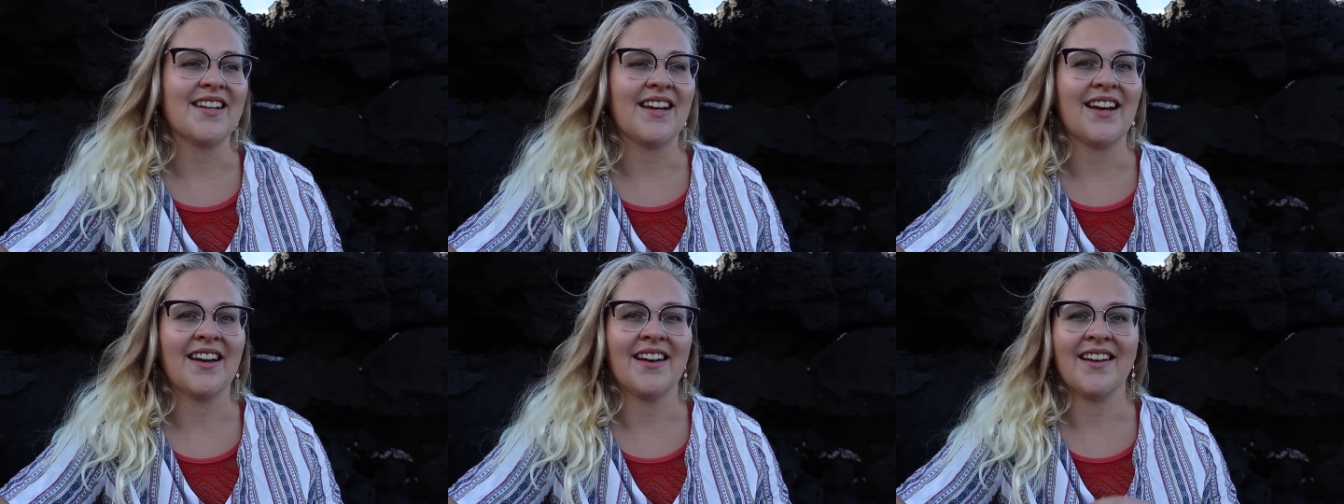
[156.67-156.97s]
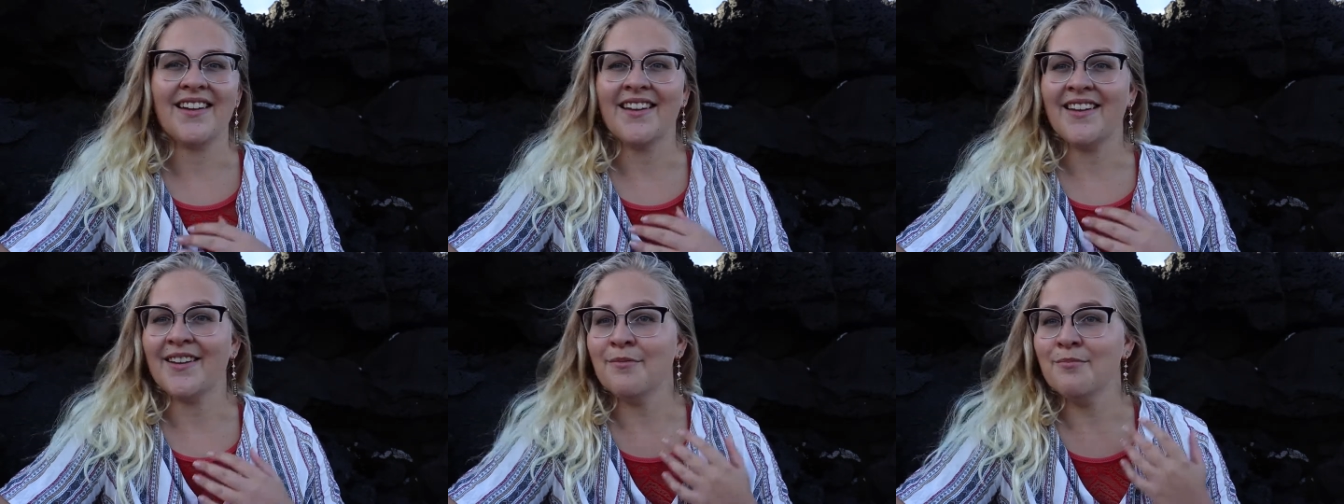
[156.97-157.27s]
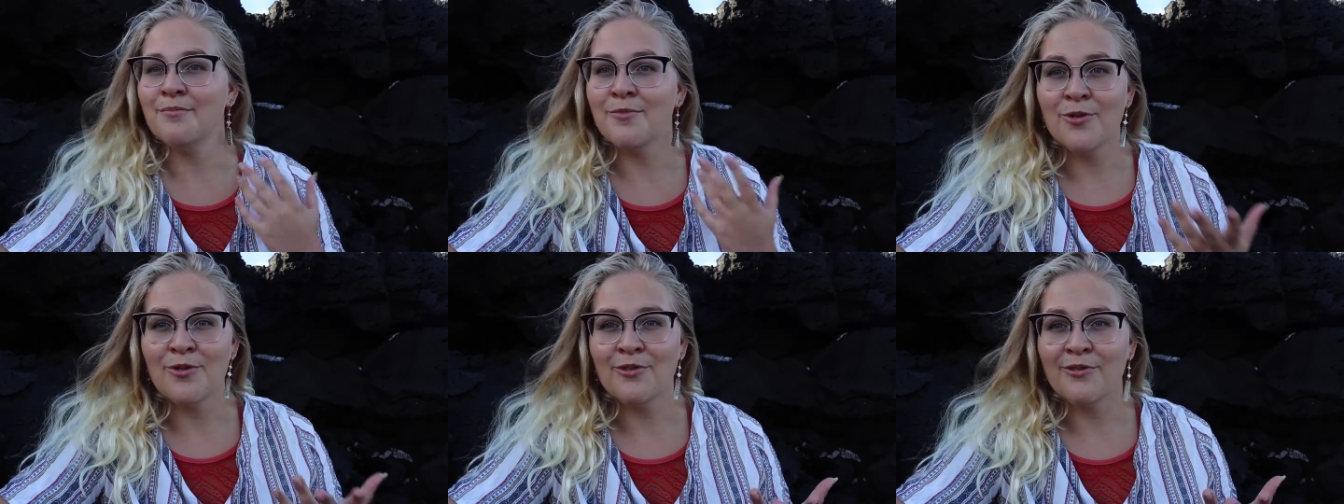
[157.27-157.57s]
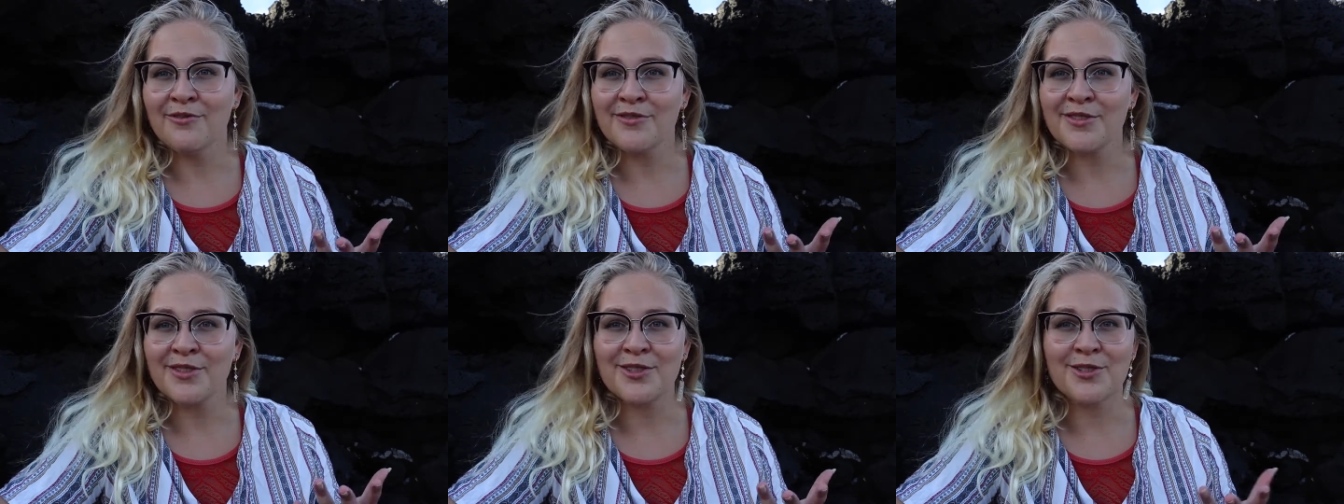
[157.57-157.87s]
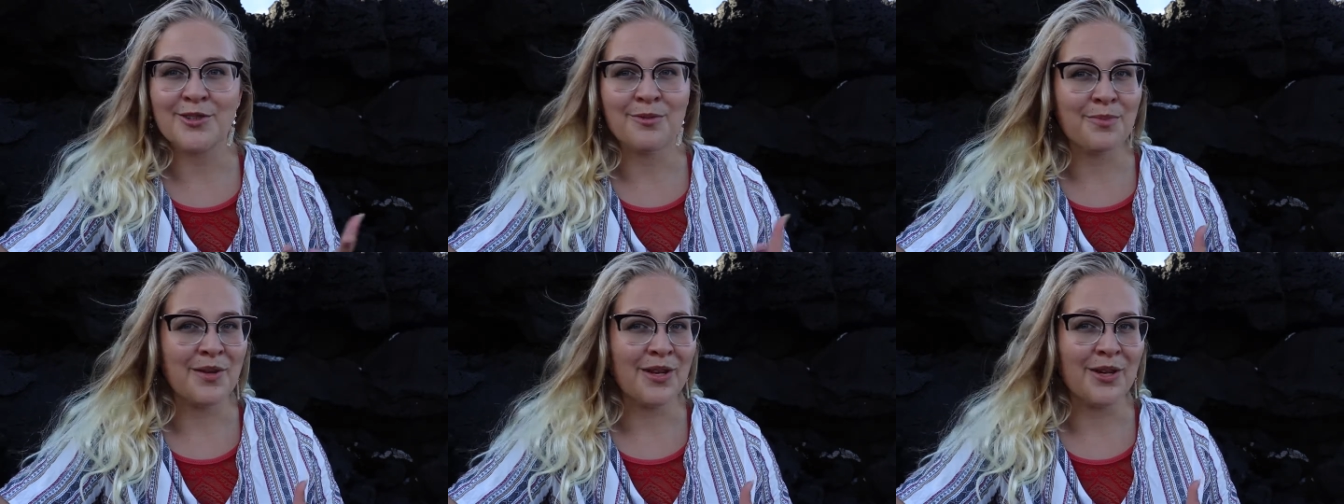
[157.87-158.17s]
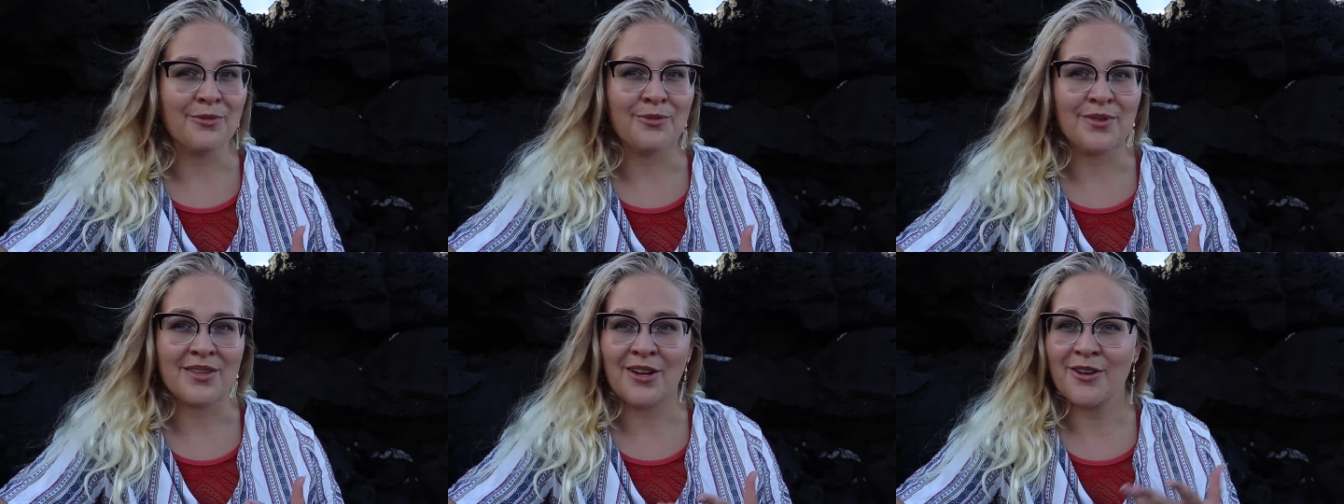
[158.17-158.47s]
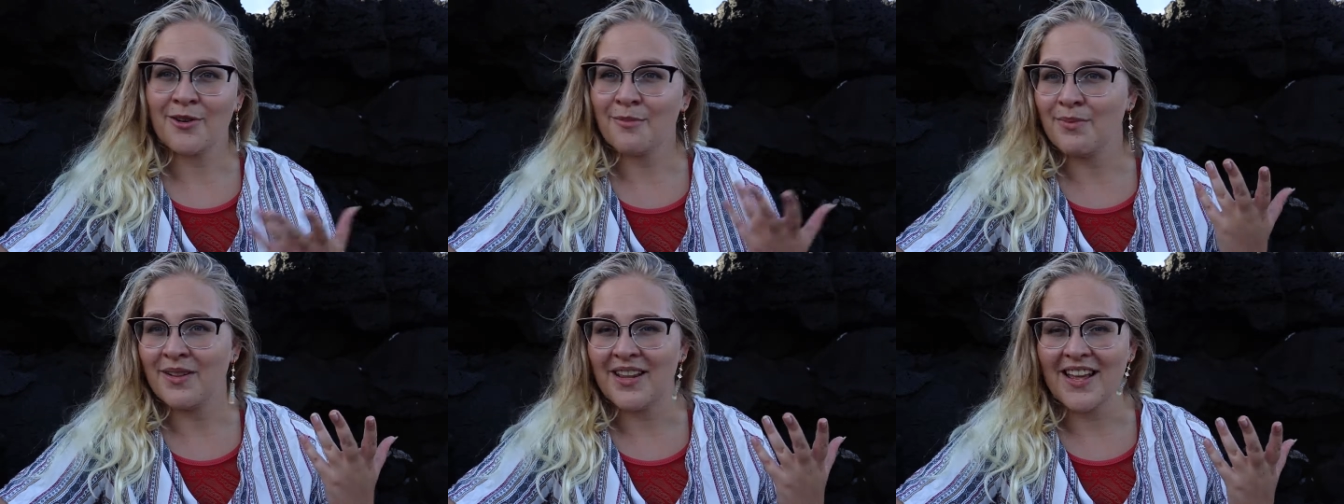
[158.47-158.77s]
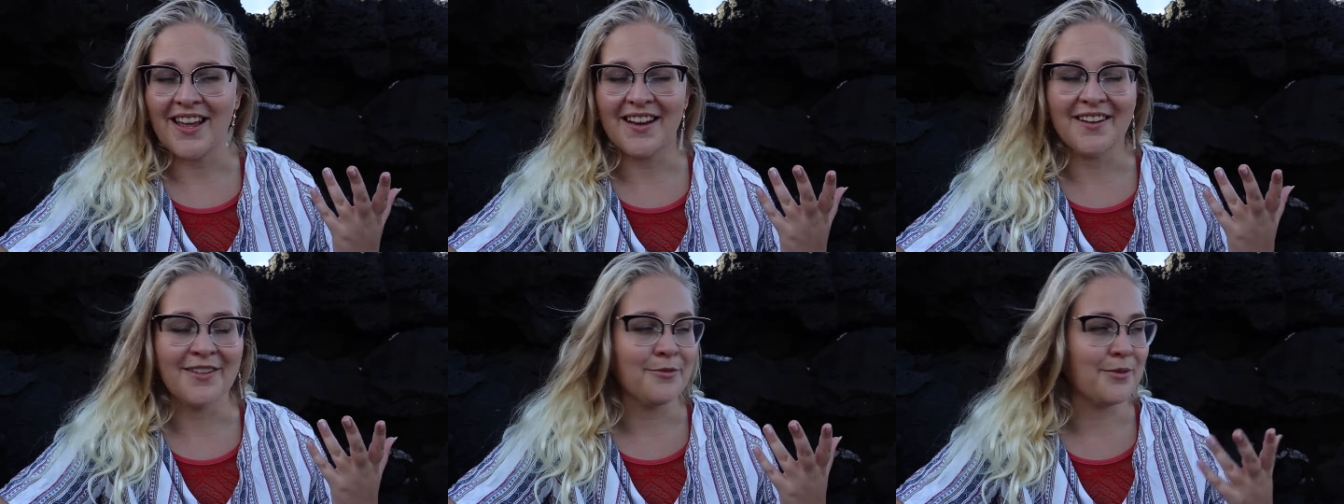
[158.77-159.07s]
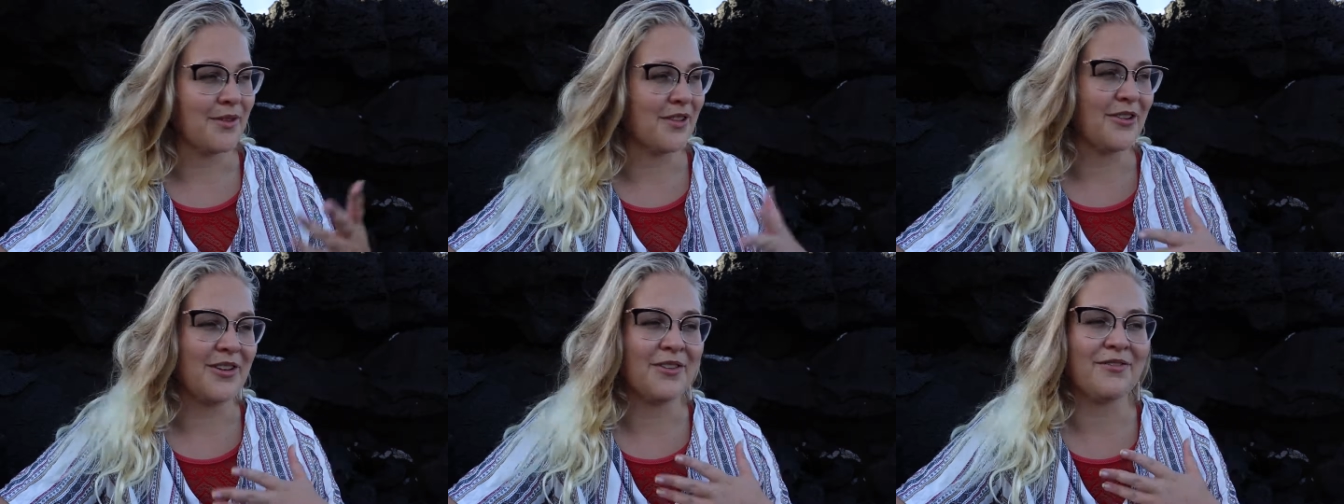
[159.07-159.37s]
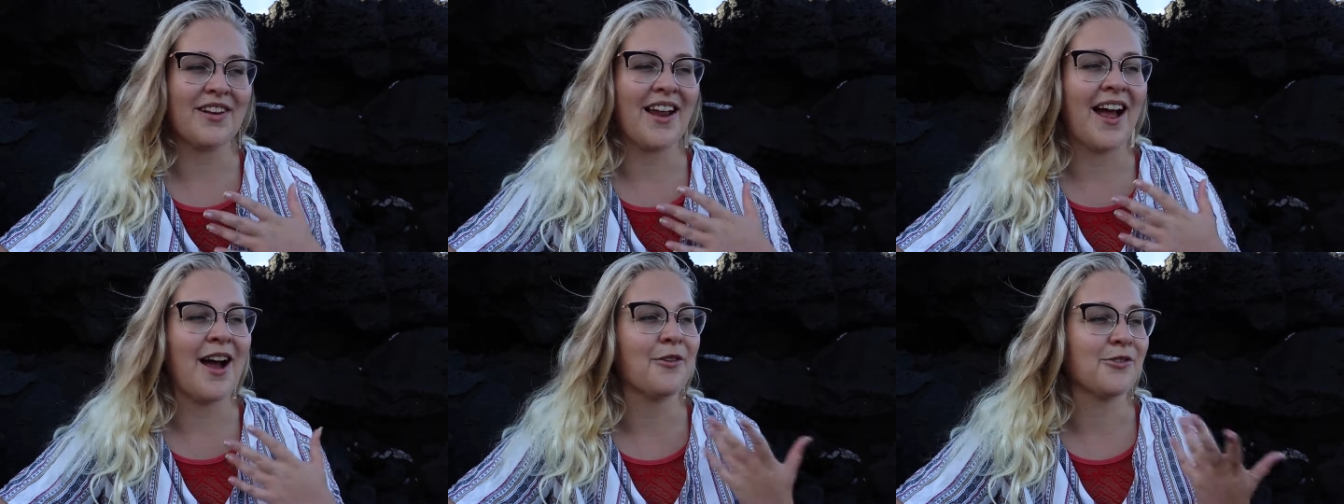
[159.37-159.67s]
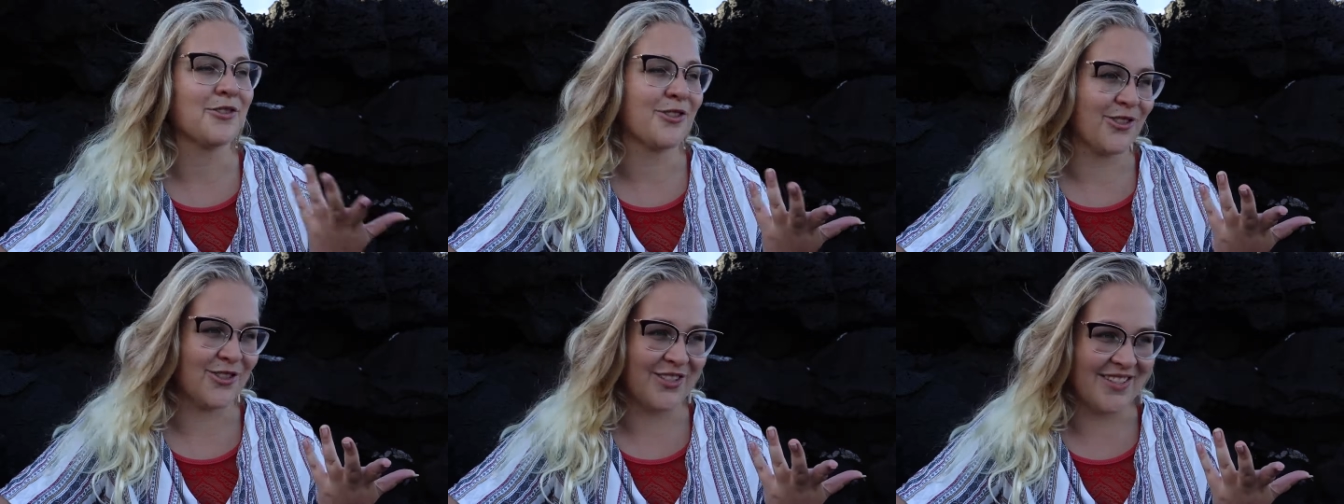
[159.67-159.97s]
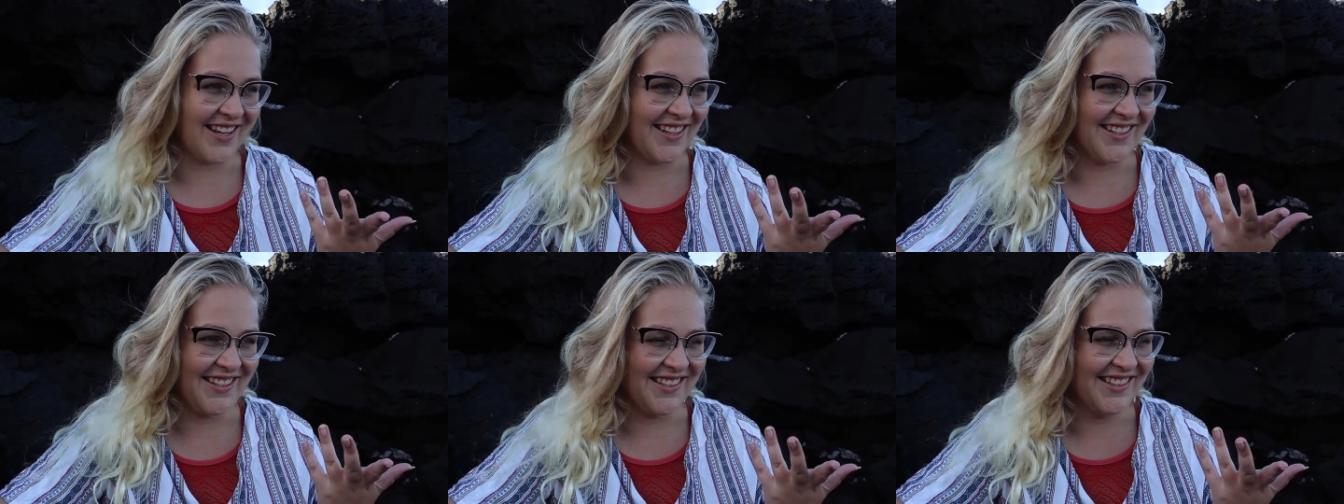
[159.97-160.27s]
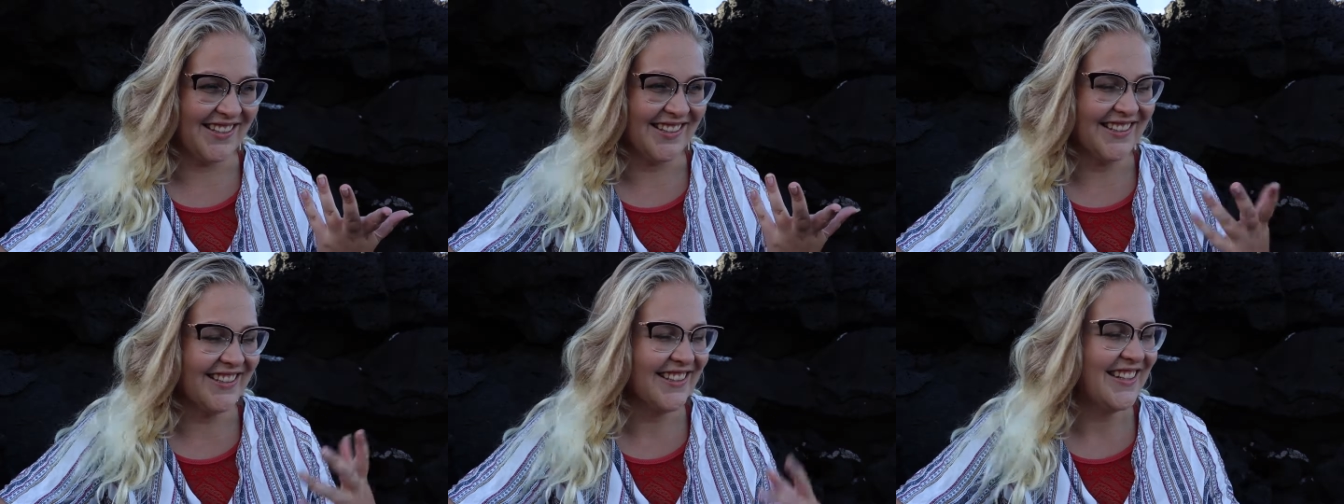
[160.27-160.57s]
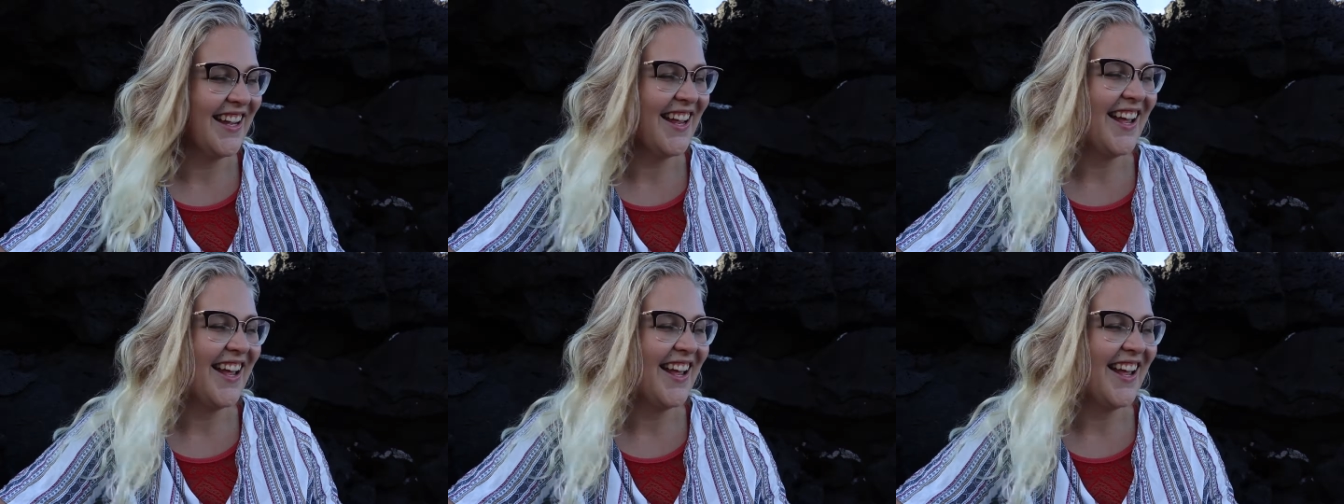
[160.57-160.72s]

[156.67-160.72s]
I moved to Pico without a plan, without even a house to stay in.